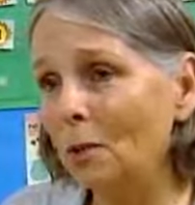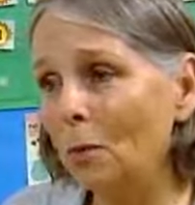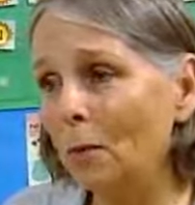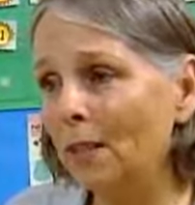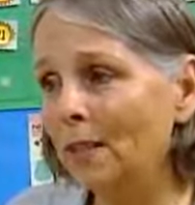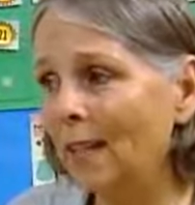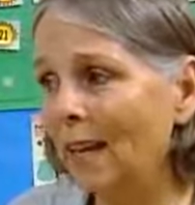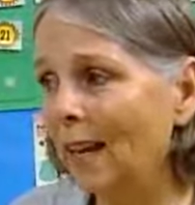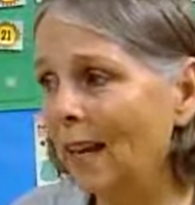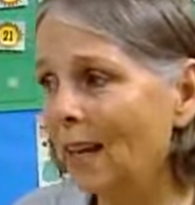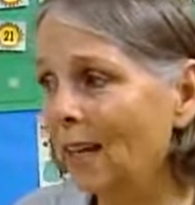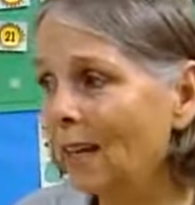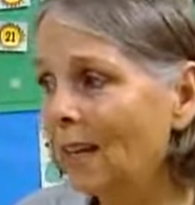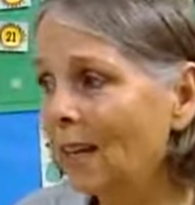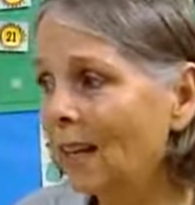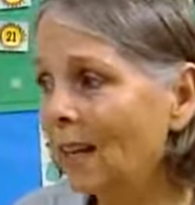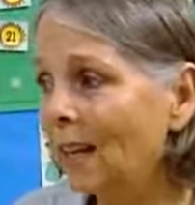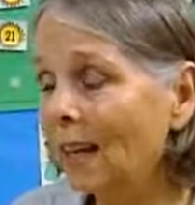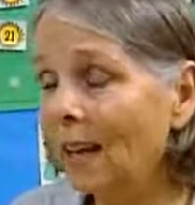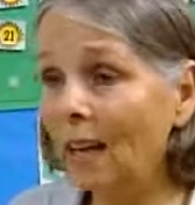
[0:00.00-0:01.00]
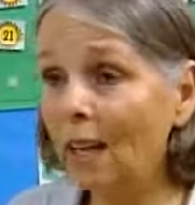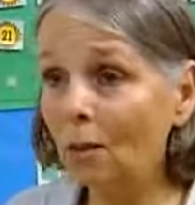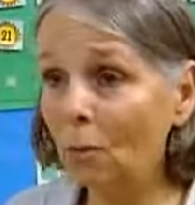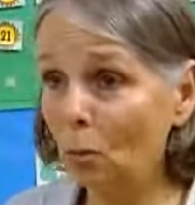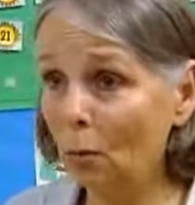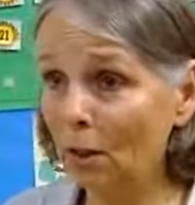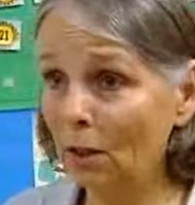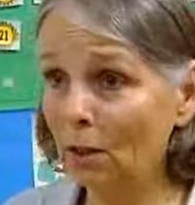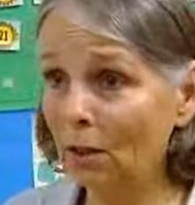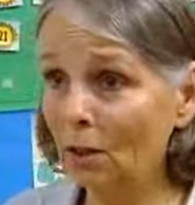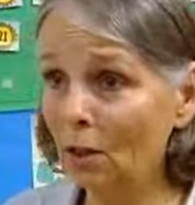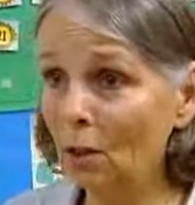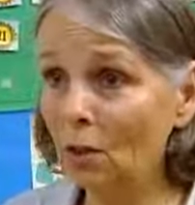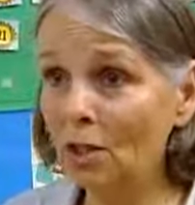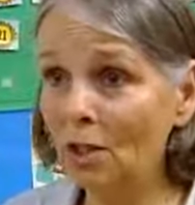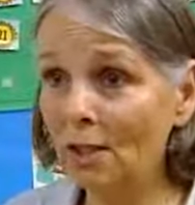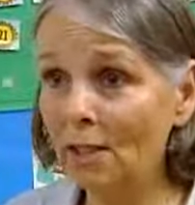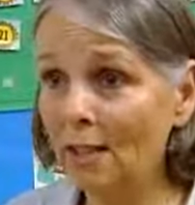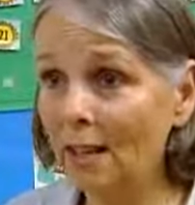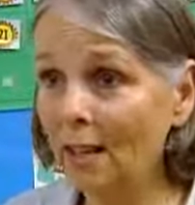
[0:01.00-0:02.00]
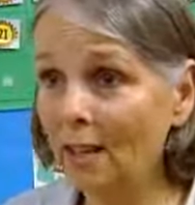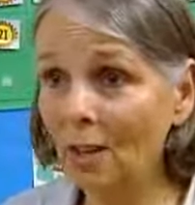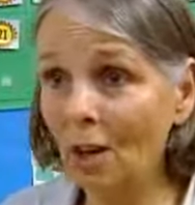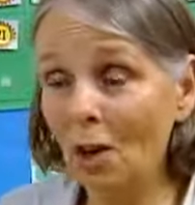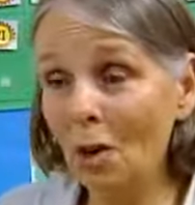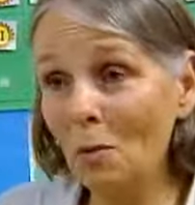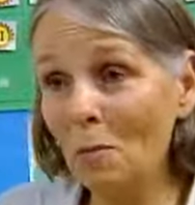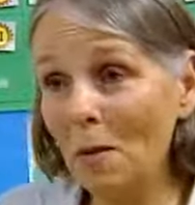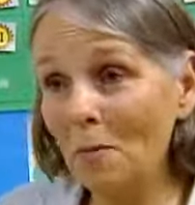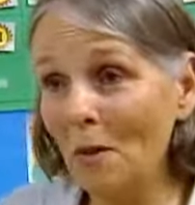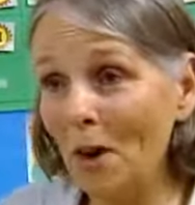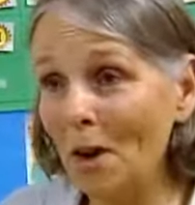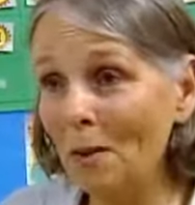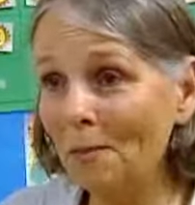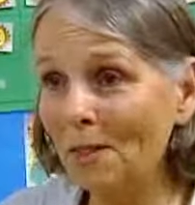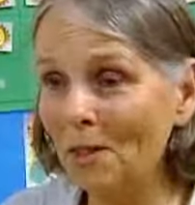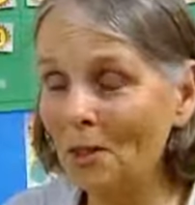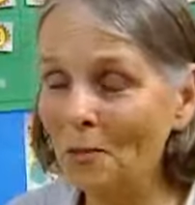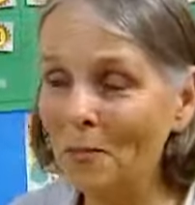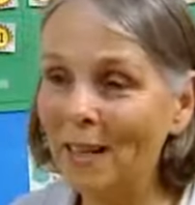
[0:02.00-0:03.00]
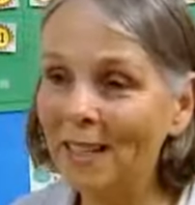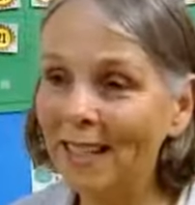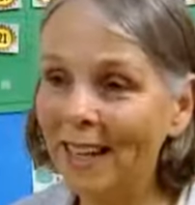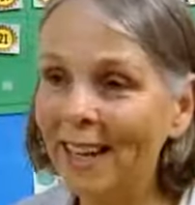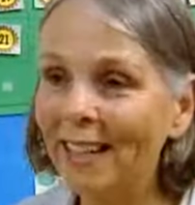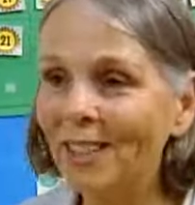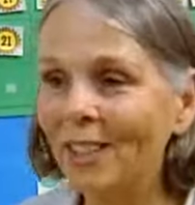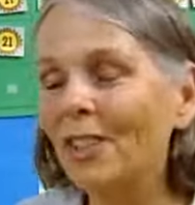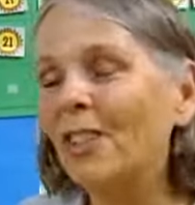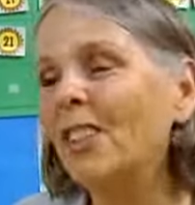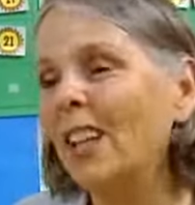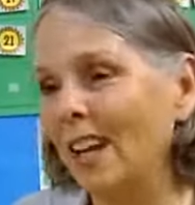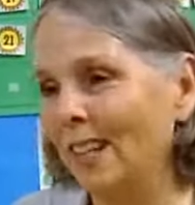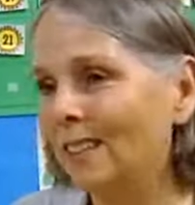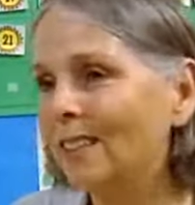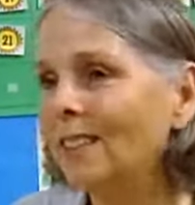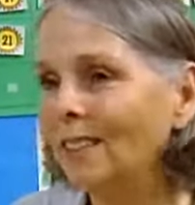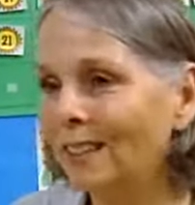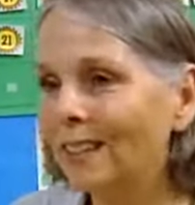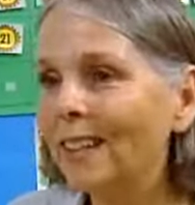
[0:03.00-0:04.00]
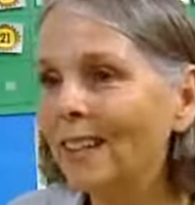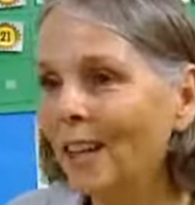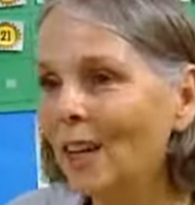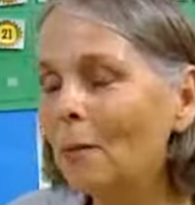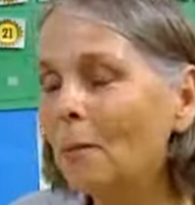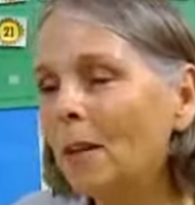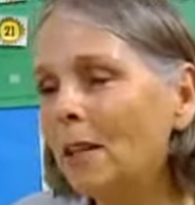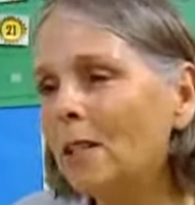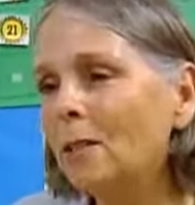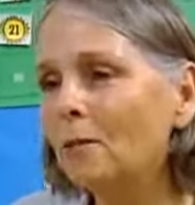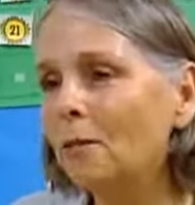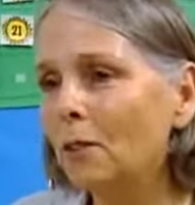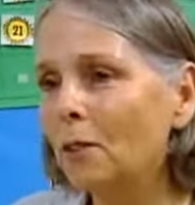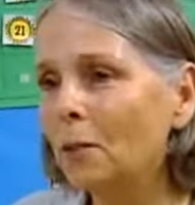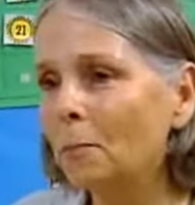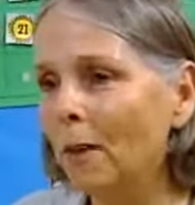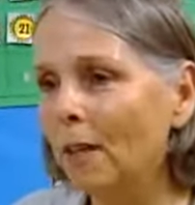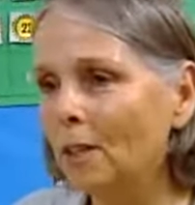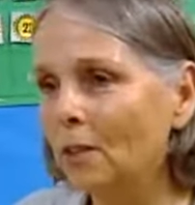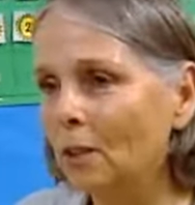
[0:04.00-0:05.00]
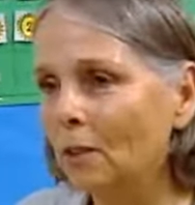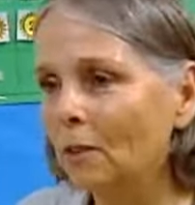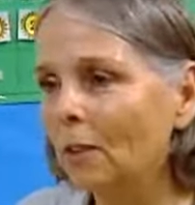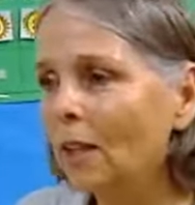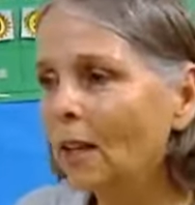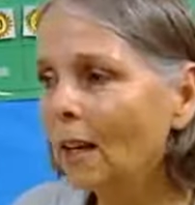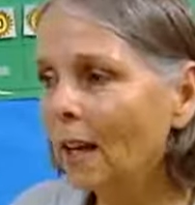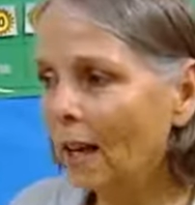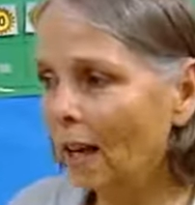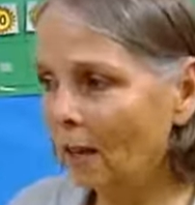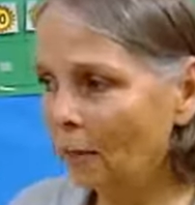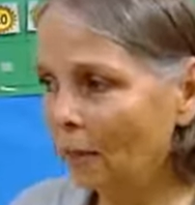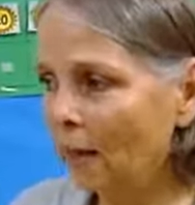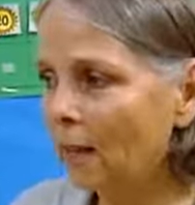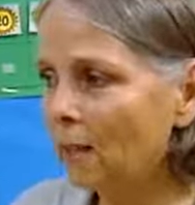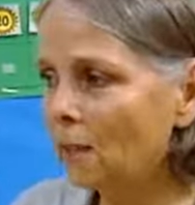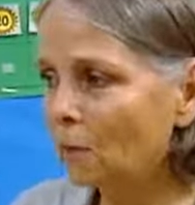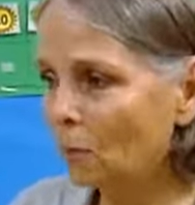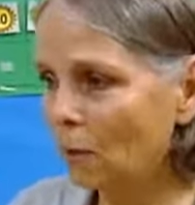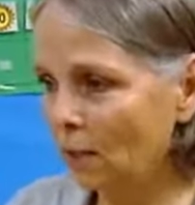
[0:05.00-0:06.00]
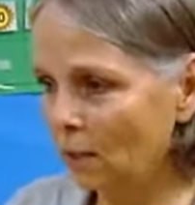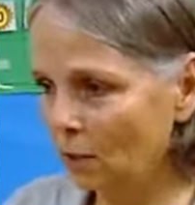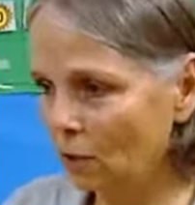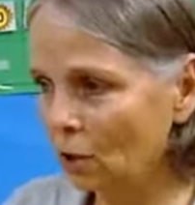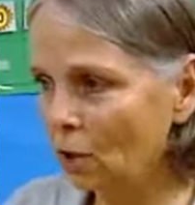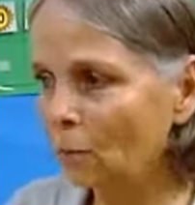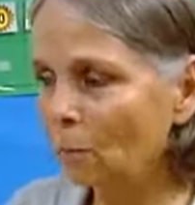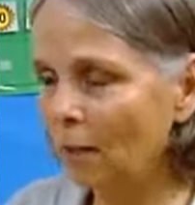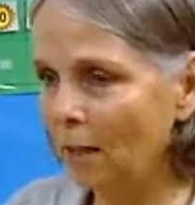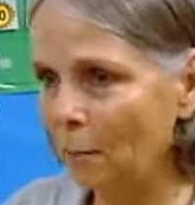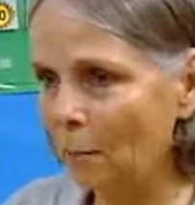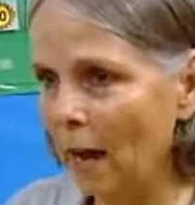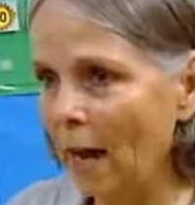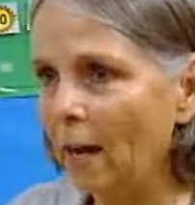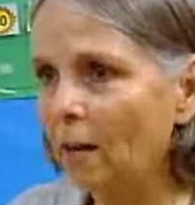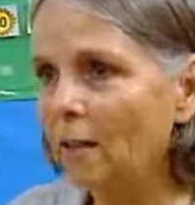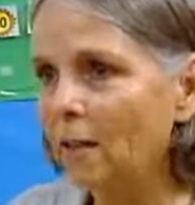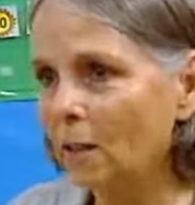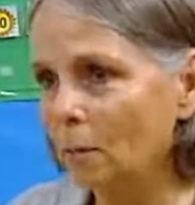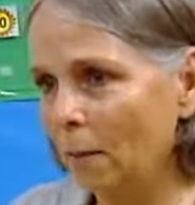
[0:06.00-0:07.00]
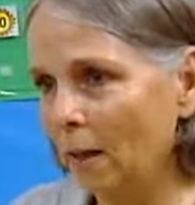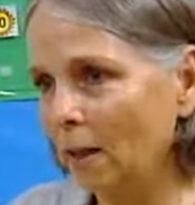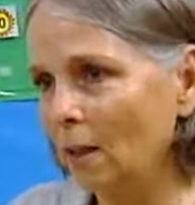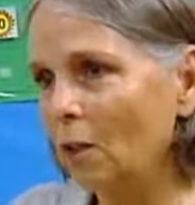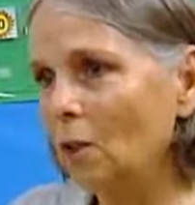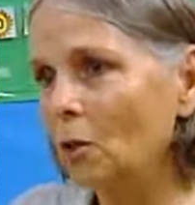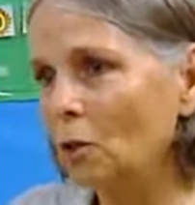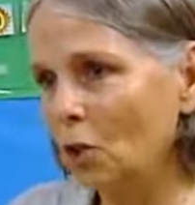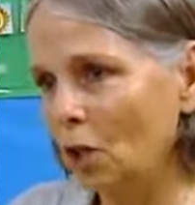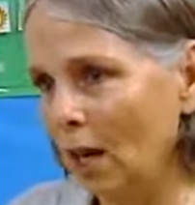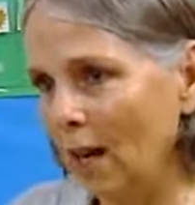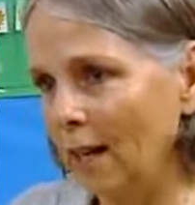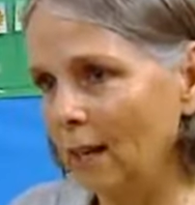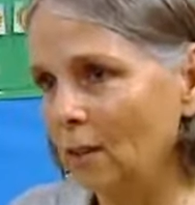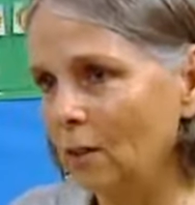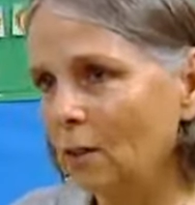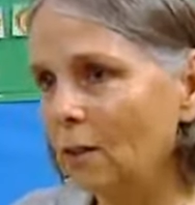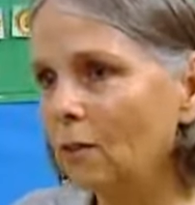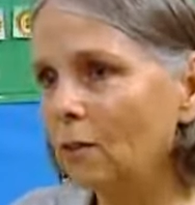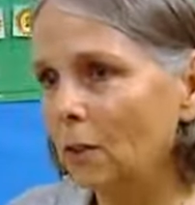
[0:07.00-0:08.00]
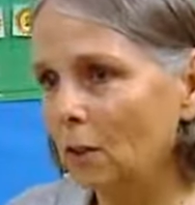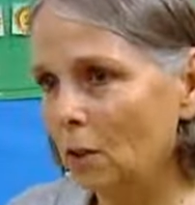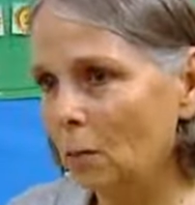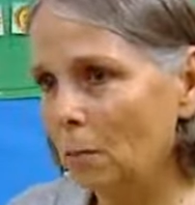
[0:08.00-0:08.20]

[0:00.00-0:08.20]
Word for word: you one day, wouldn't you just like, oh, my mom's here, my dad's here? Yes. It makes them feel special. And that's what it should be about, is making your child feel